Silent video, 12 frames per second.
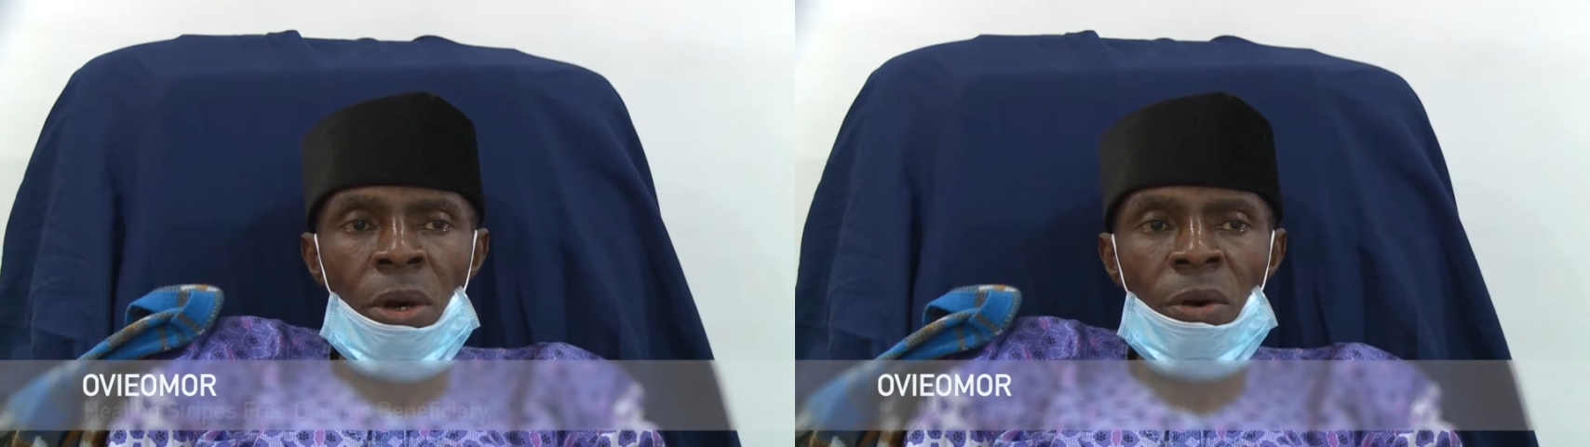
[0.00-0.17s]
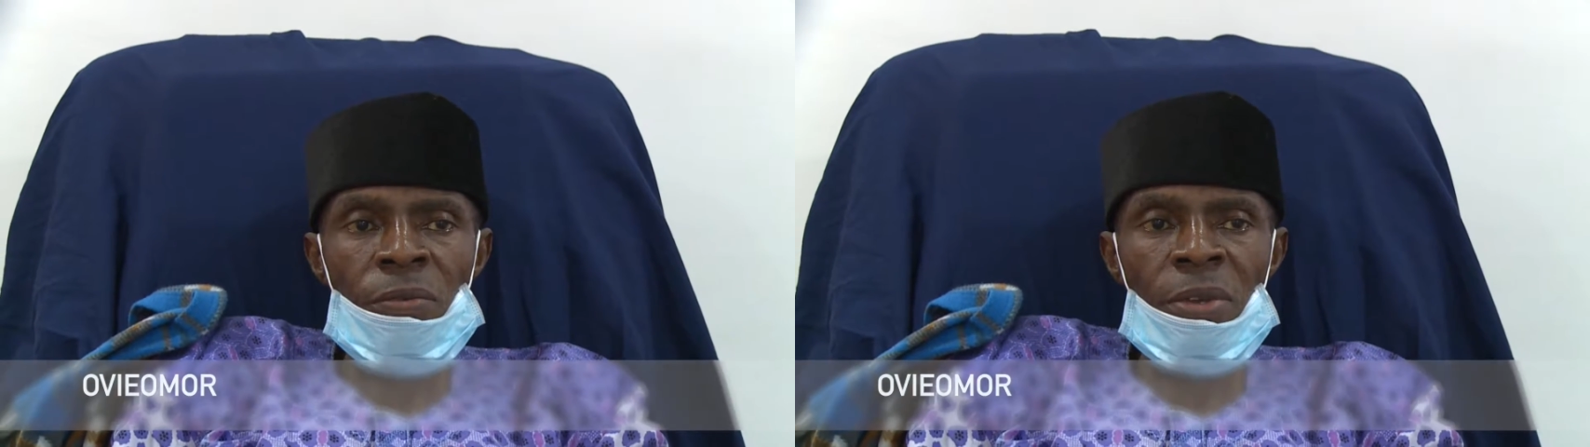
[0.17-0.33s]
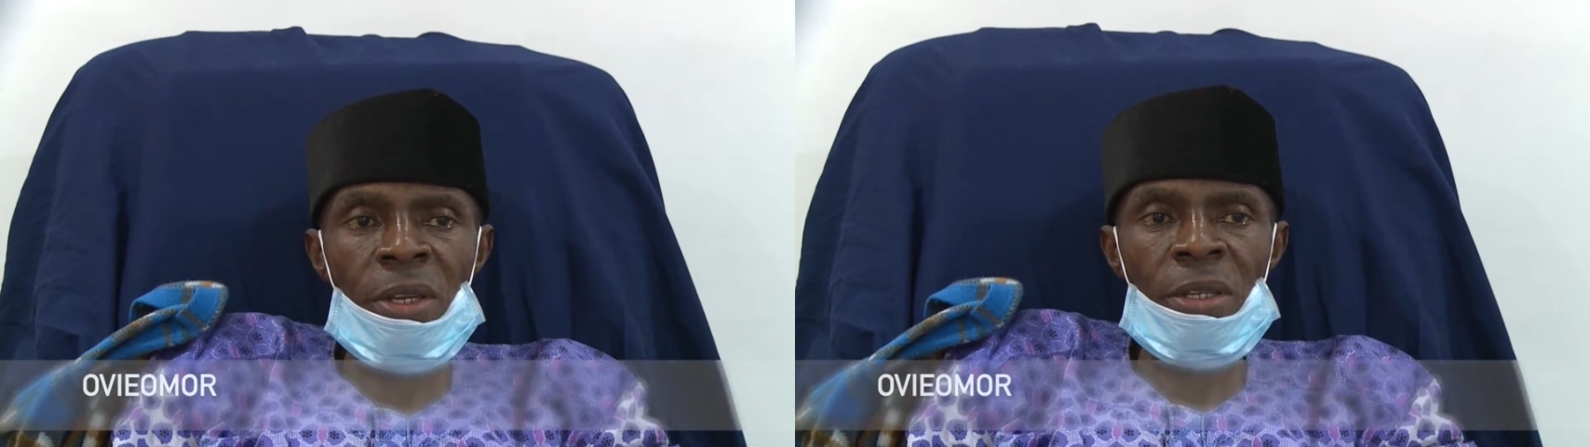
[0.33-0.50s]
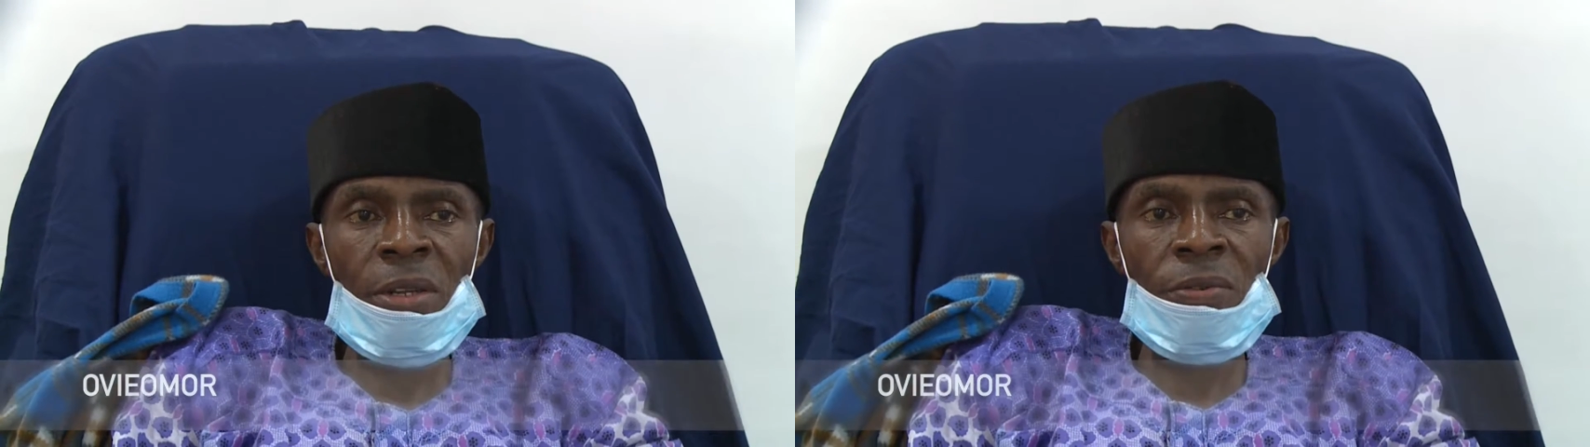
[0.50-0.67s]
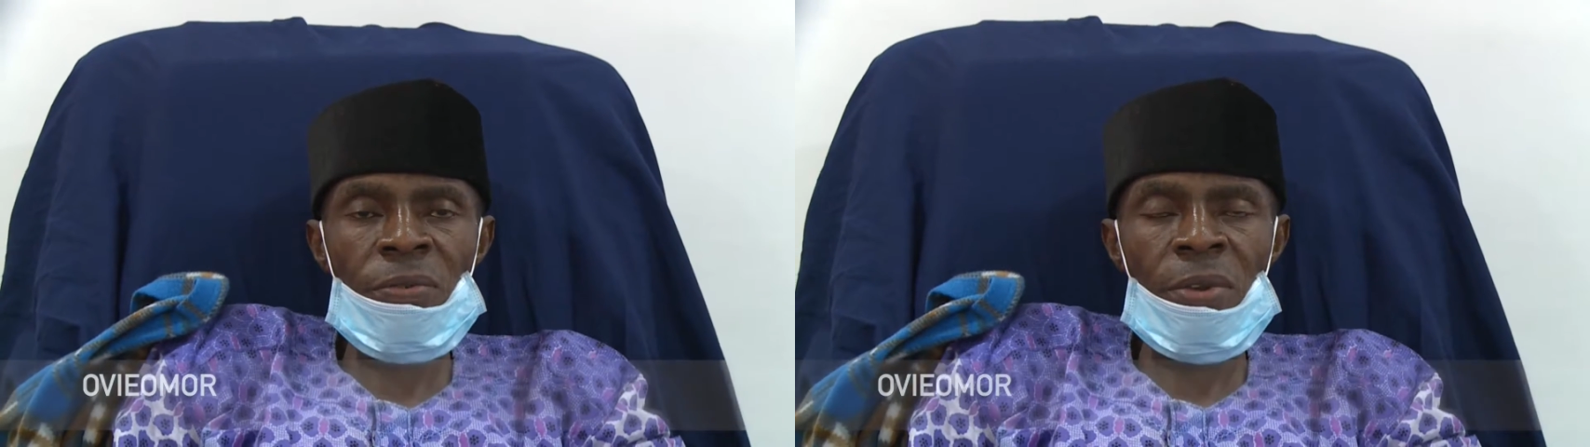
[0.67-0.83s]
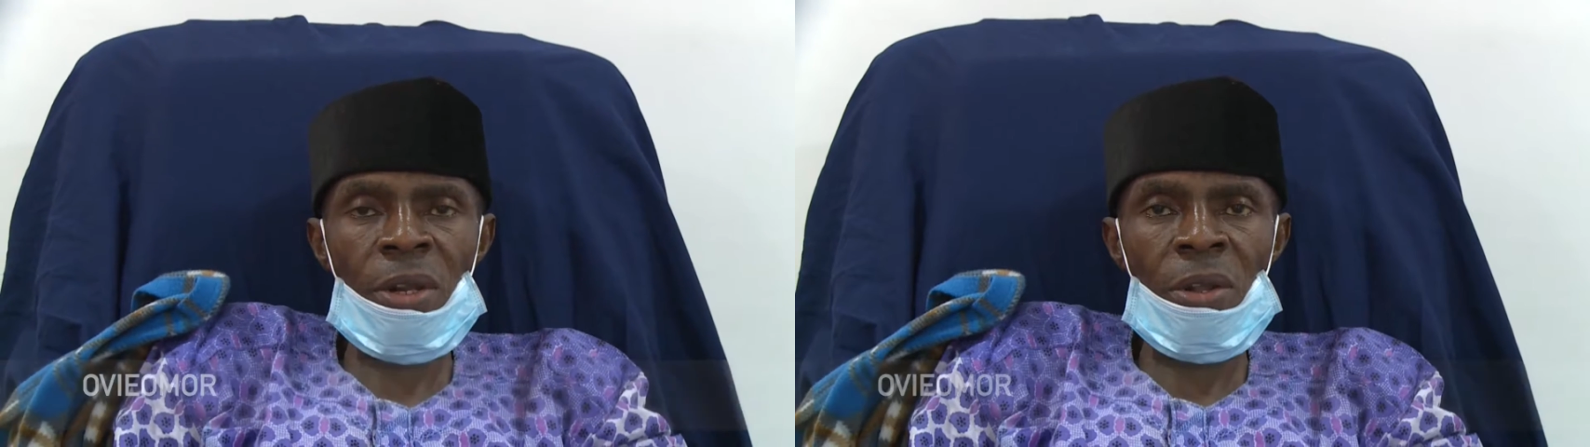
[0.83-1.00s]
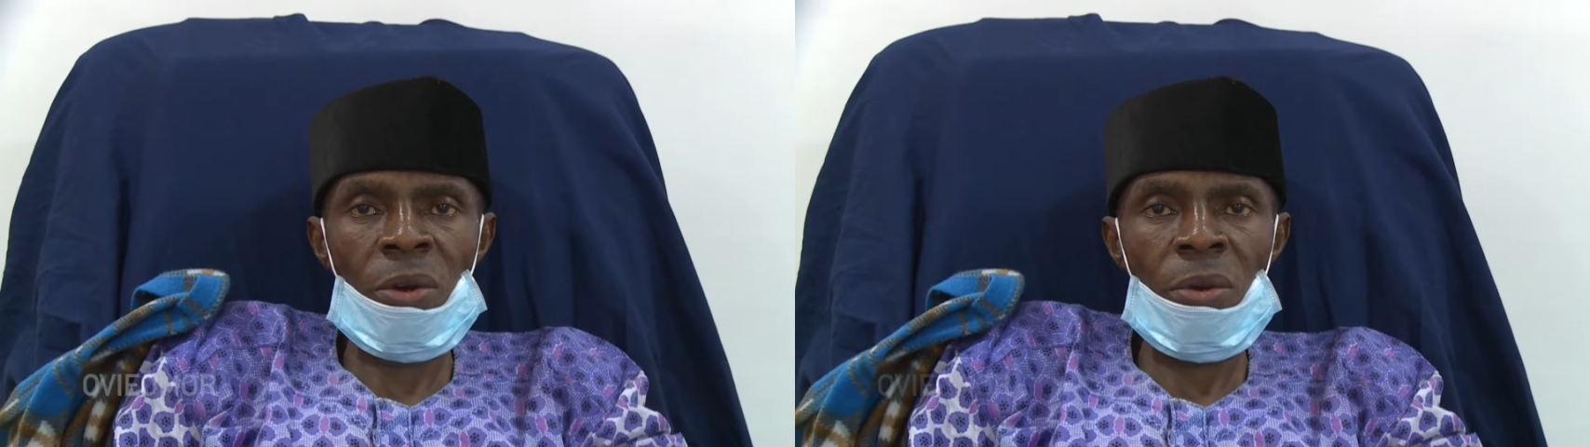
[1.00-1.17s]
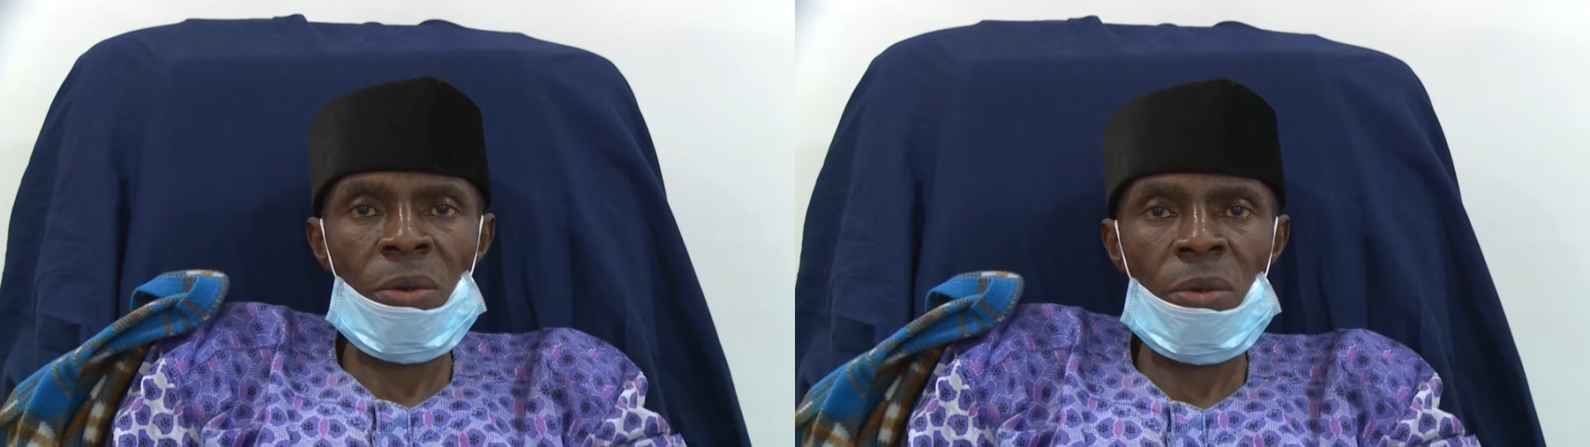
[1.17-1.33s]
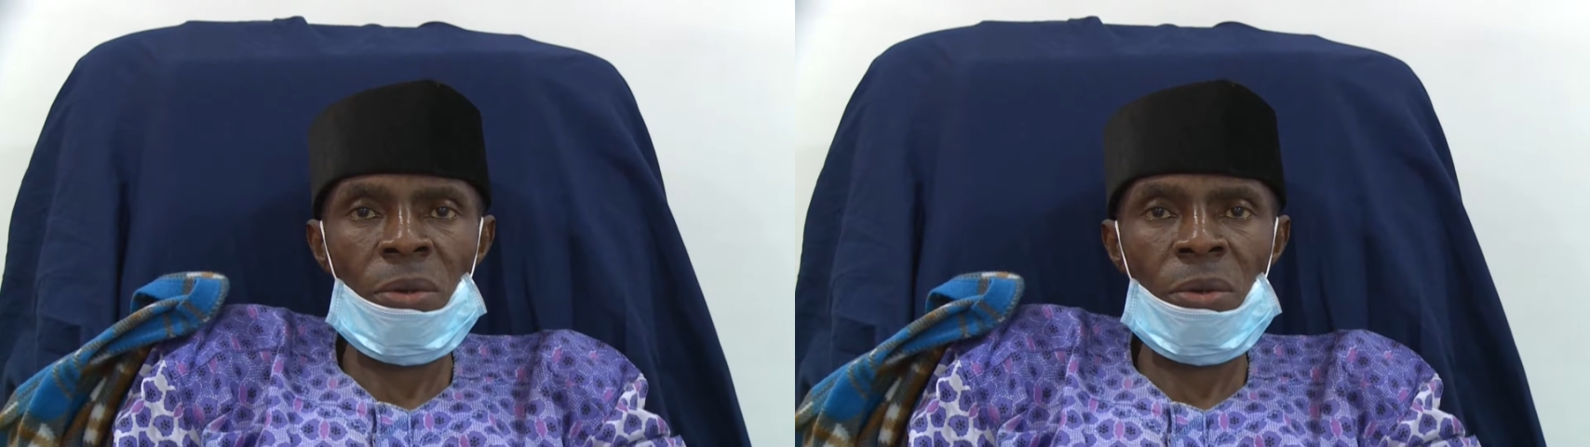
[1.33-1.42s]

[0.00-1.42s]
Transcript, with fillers: of kidney failure